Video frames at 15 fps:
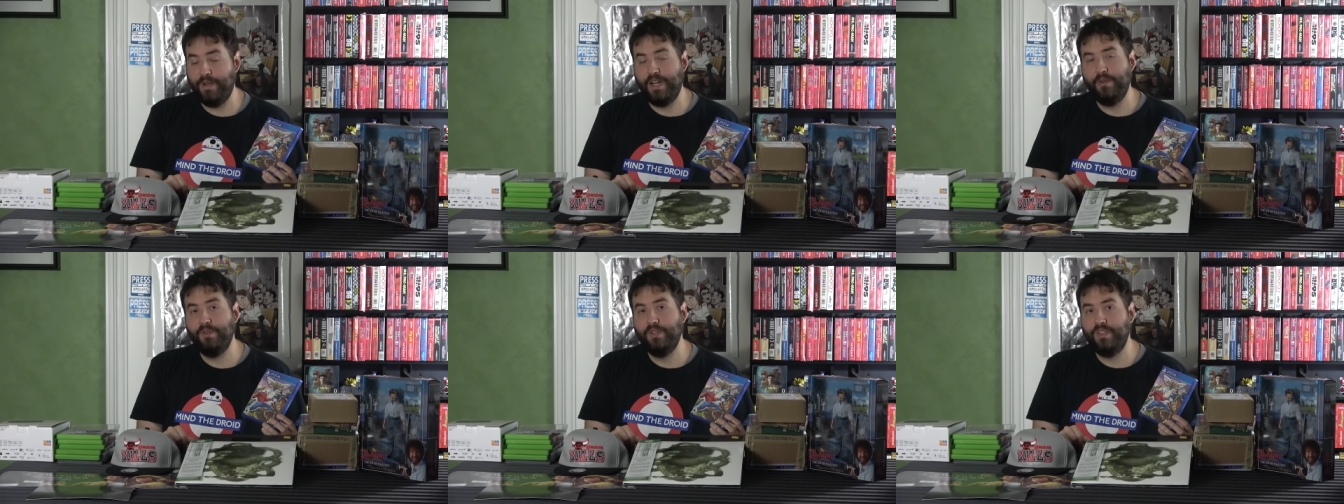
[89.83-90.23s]

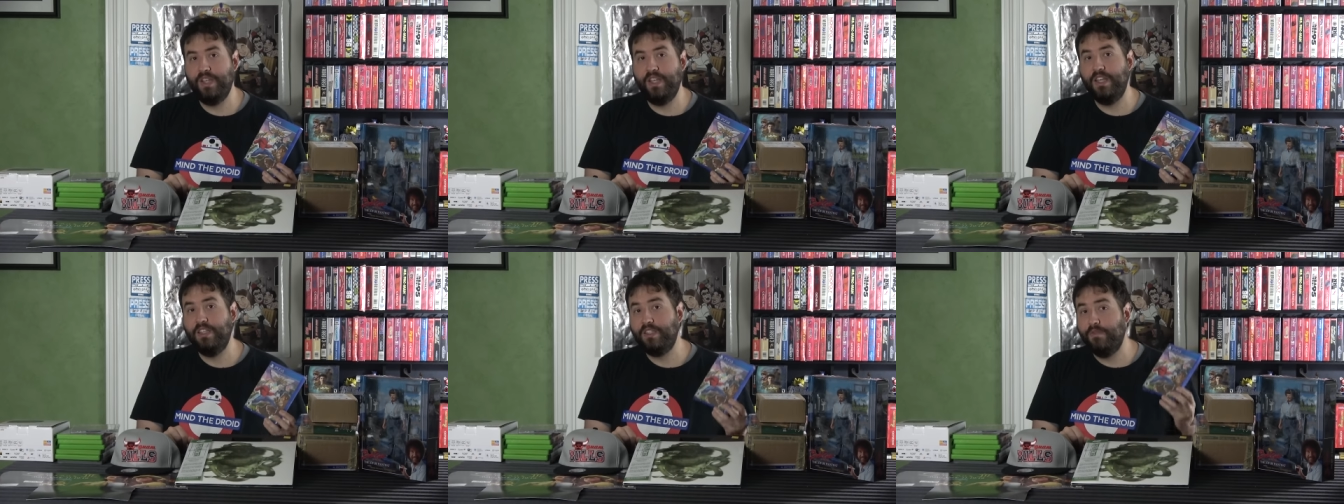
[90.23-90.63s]
but I will
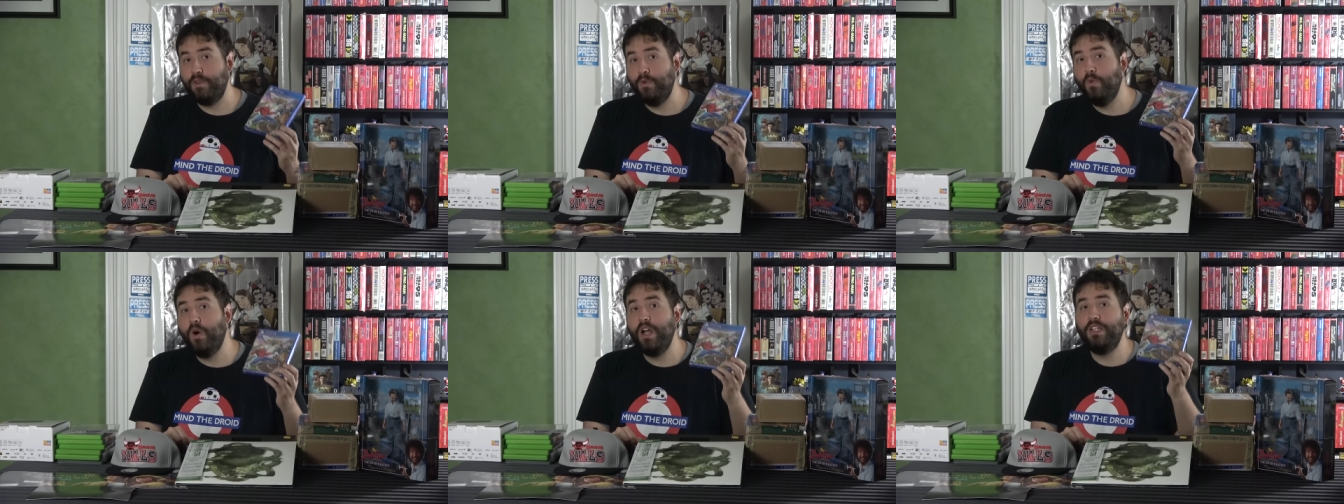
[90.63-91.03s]
say this if
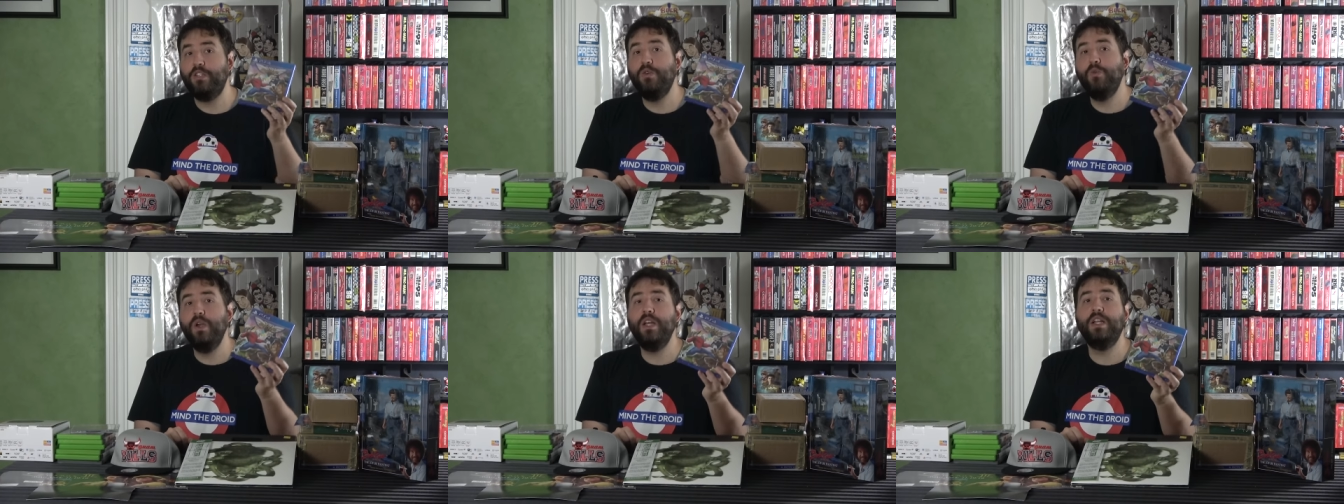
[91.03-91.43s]
you want
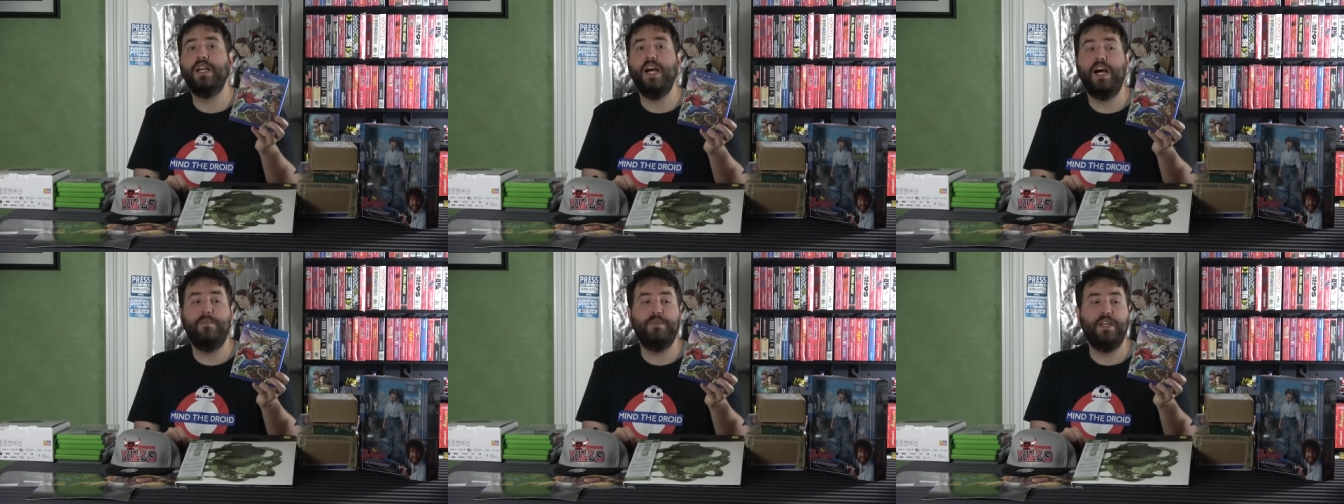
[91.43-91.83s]
to win a
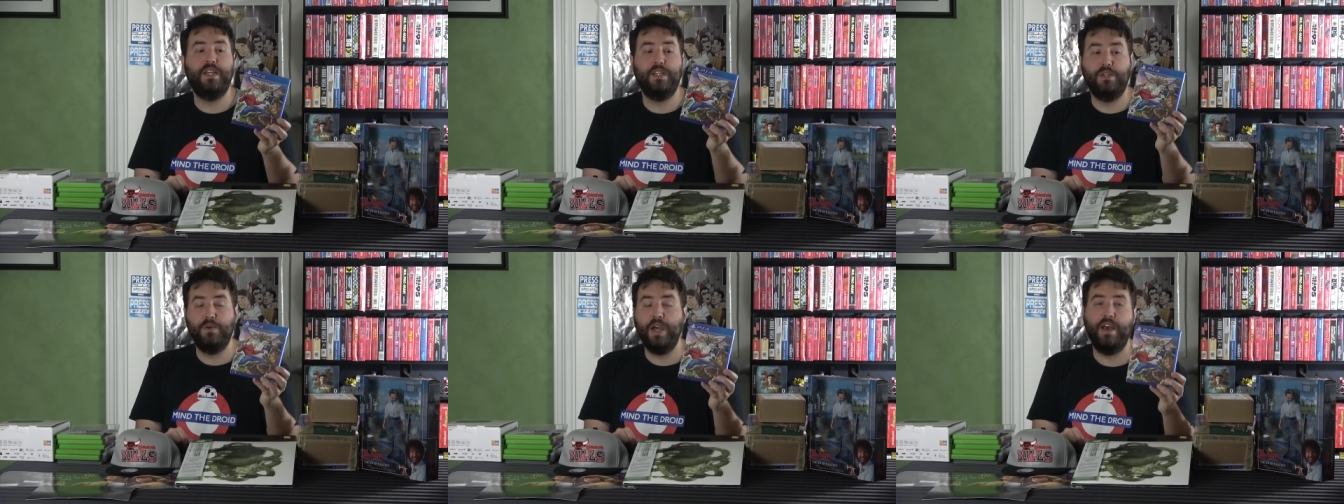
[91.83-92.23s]
copy,
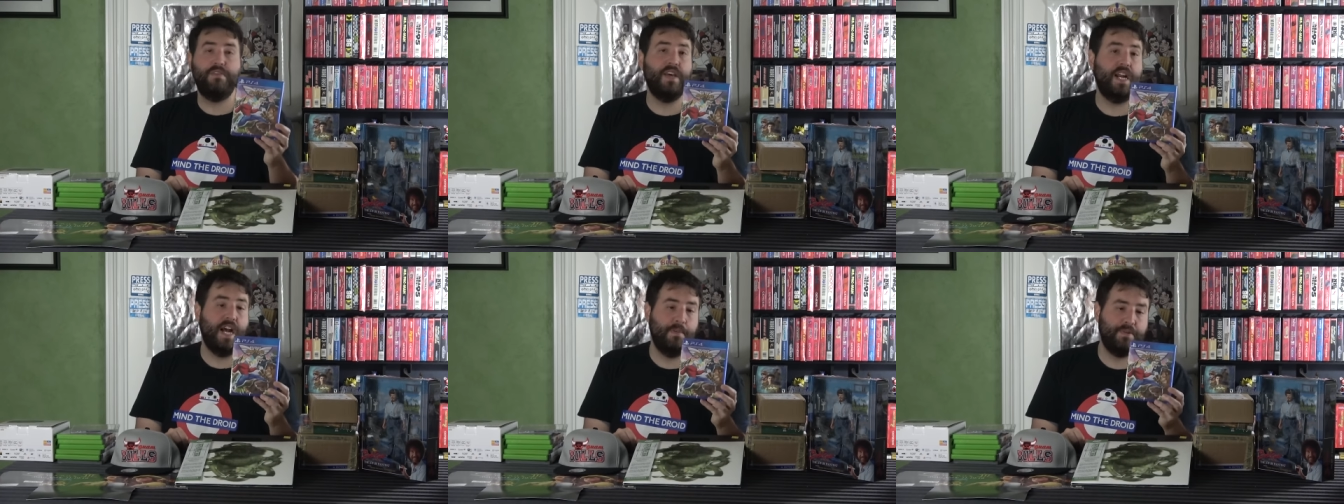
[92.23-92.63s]
you have
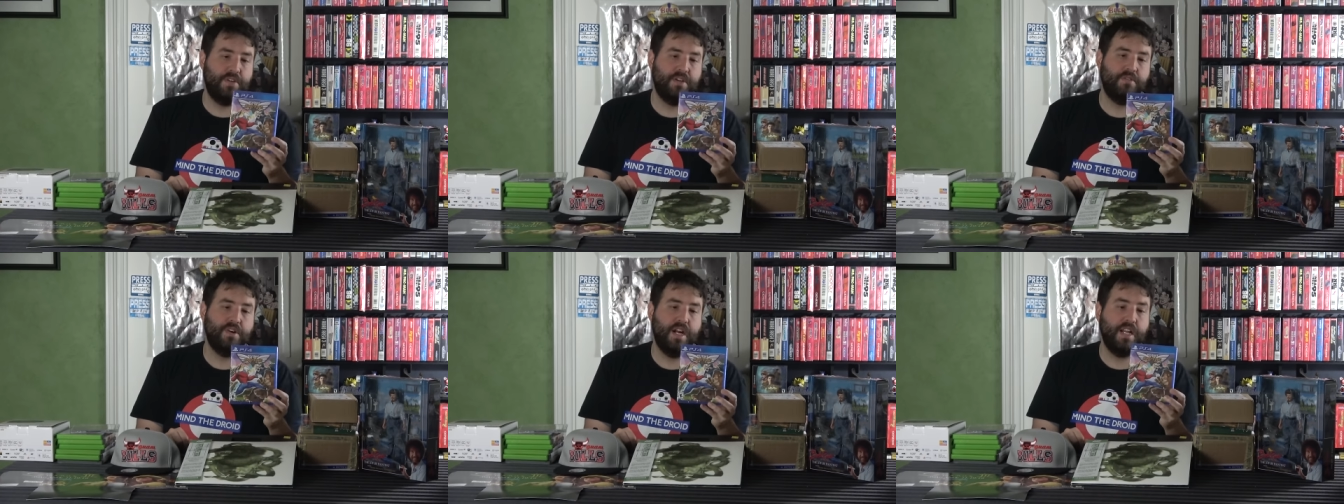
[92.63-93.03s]
that
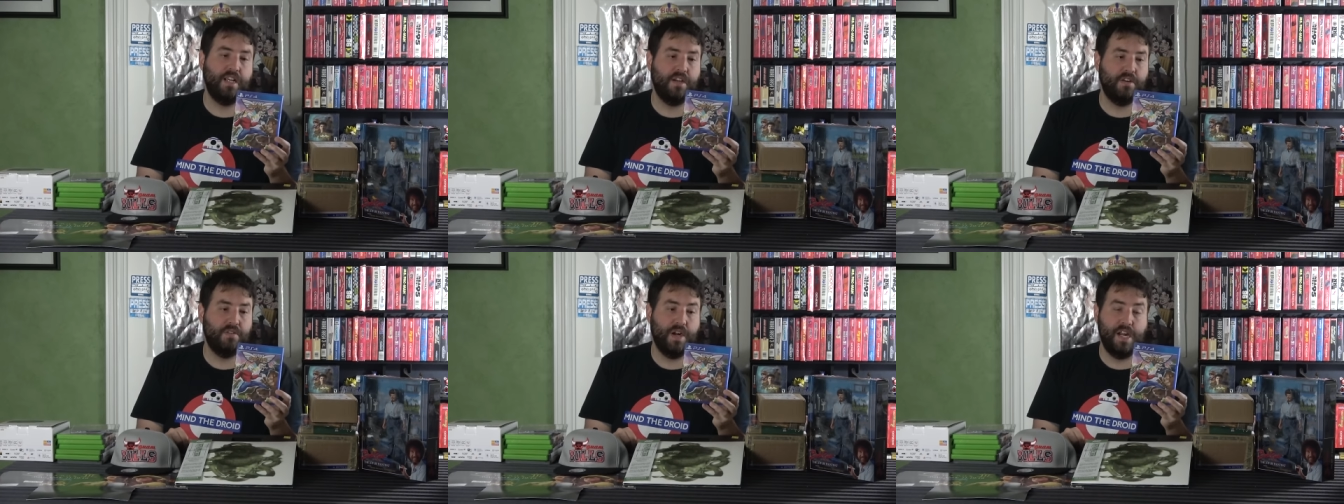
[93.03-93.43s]
option right
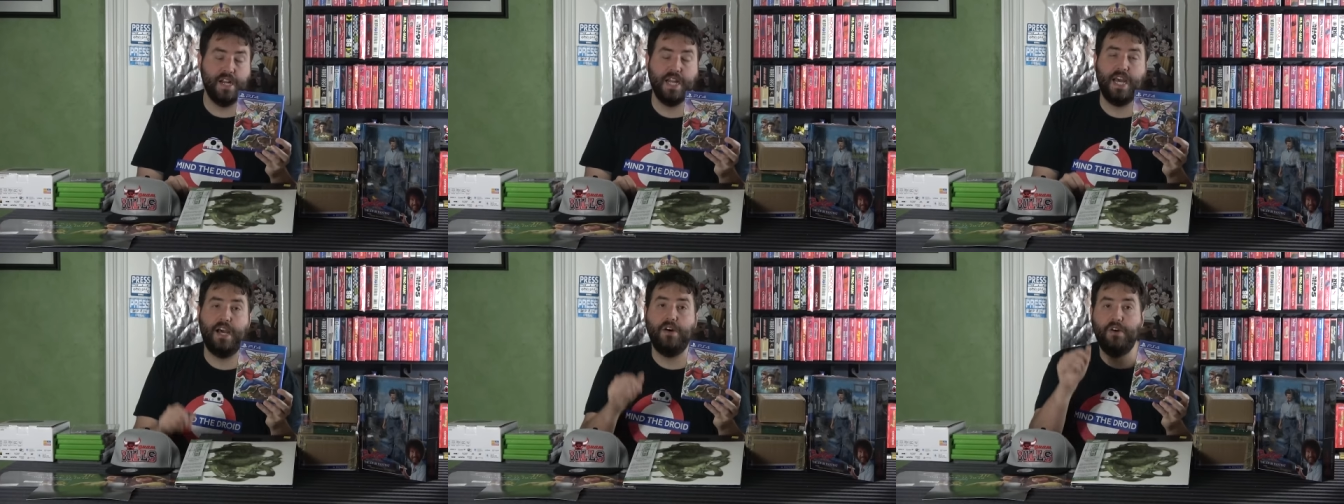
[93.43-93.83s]
here, right
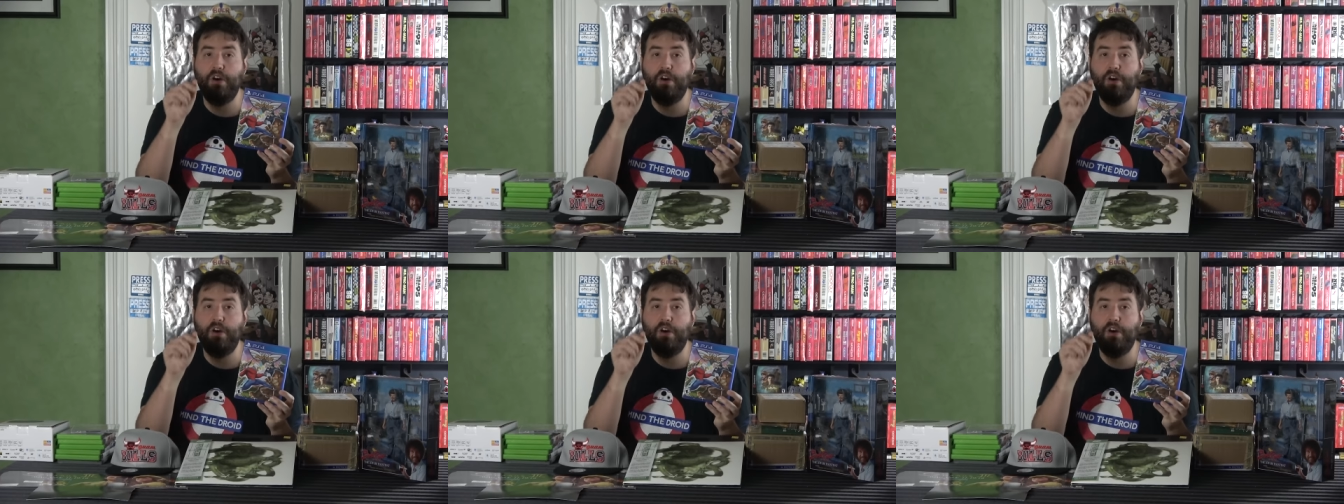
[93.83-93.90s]
now.